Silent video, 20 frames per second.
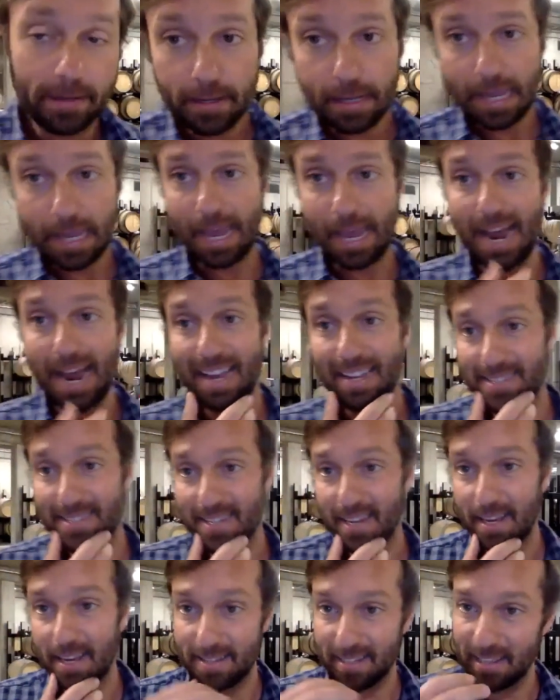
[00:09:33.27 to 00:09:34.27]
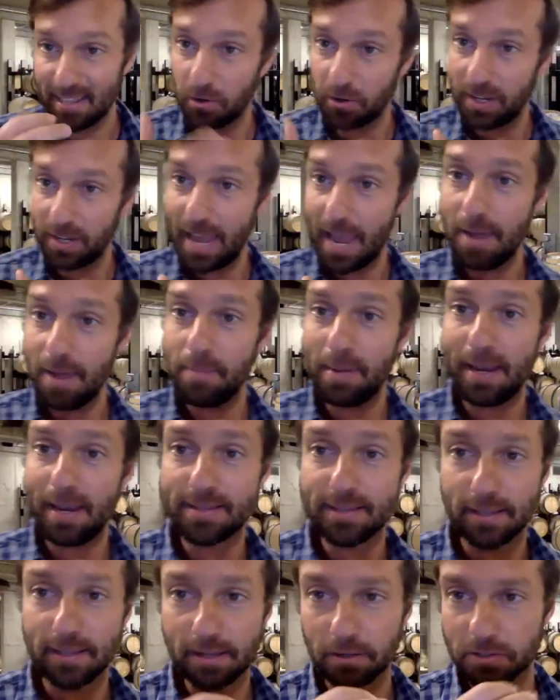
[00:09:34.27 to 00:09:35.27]
It's a little gamey. It's a
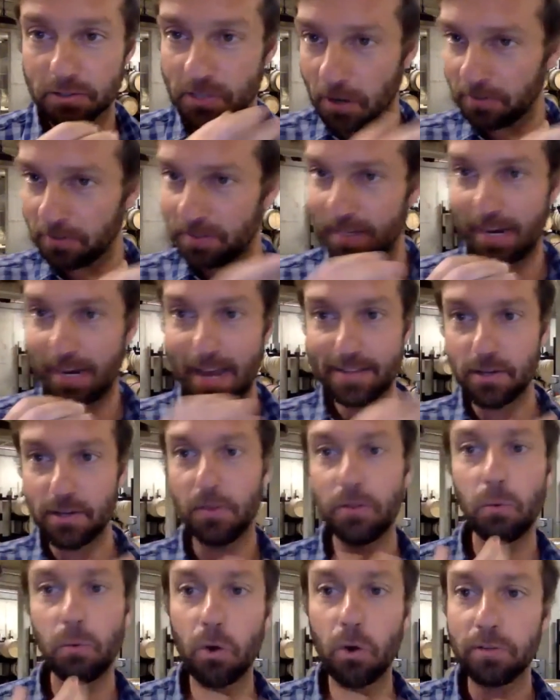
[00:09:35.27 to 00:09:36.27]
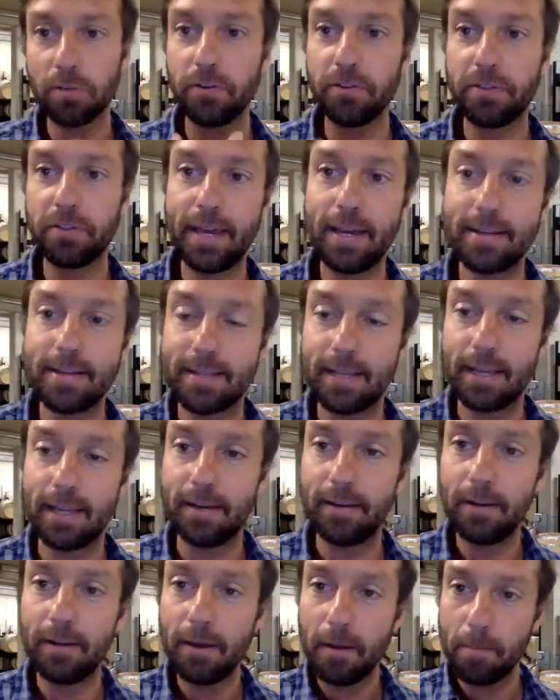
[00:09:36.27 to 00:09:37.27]
little salty. It has all the wonderful things that
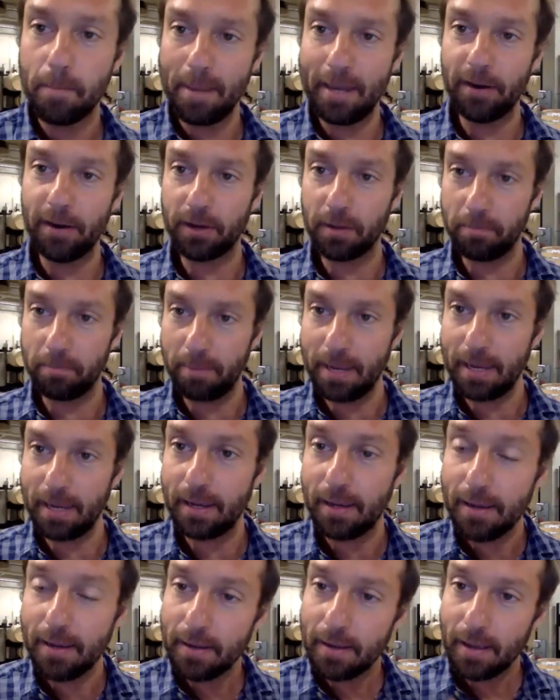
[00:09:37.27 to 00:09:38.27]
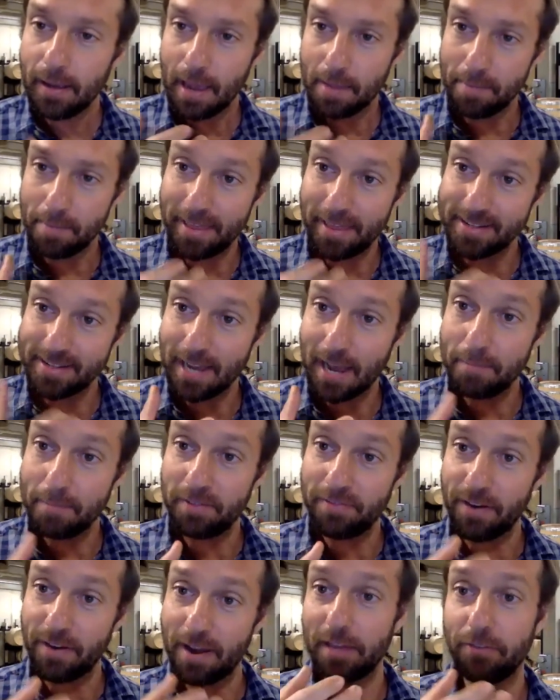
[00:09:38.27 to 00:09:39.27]
Pinot can be. And by the time you
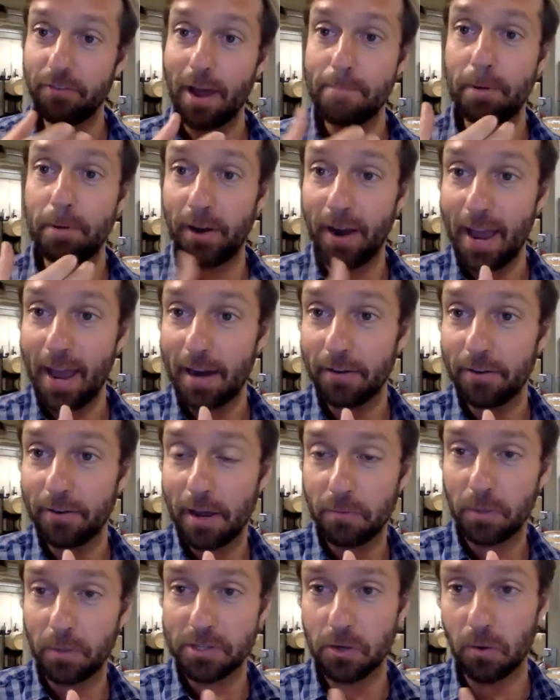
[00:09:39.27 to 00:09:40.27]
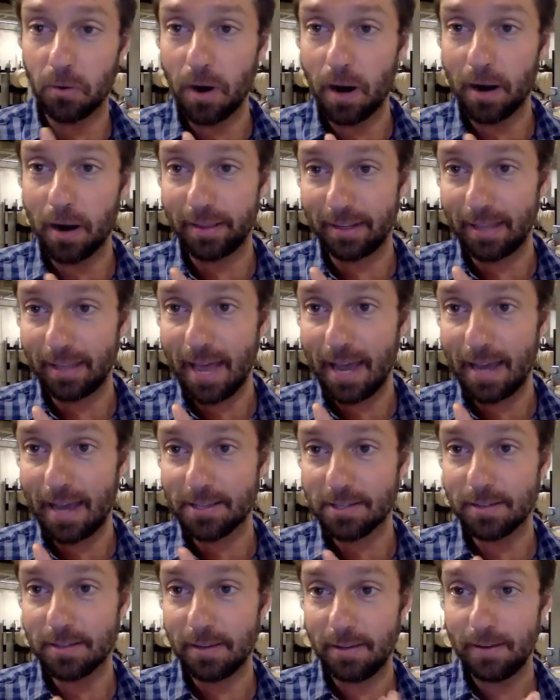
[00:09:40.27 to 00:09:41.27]
finally wrap your head around what's going on in the
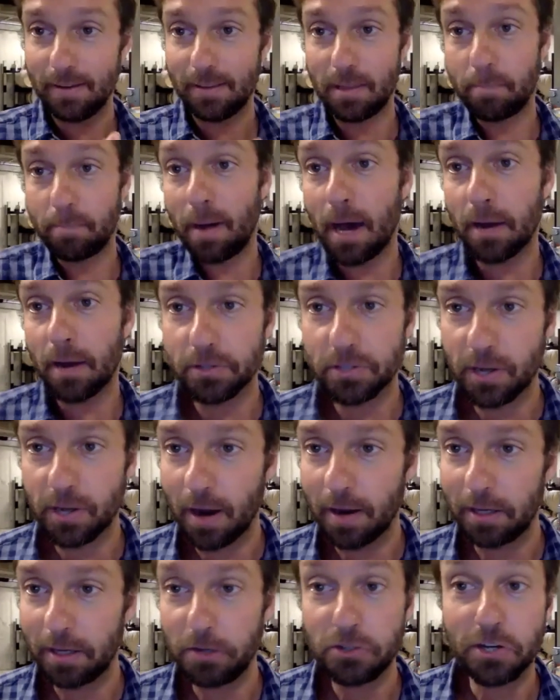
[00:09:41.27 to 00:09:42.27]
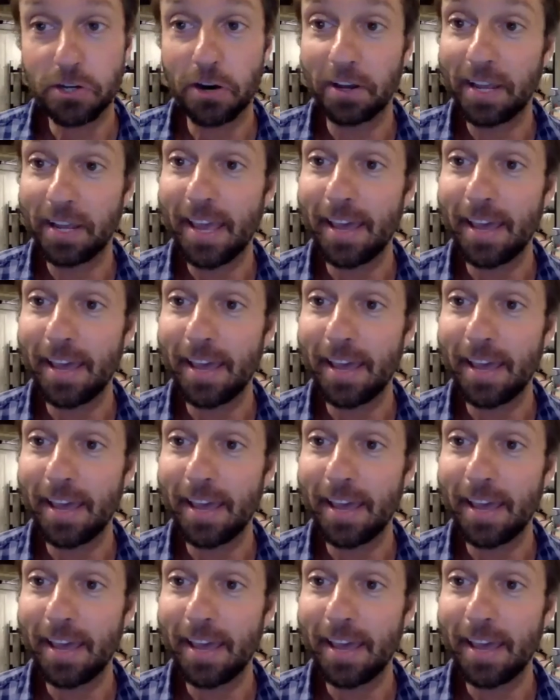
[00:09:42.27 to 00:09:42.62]
glass, the bottle's gone and you start again.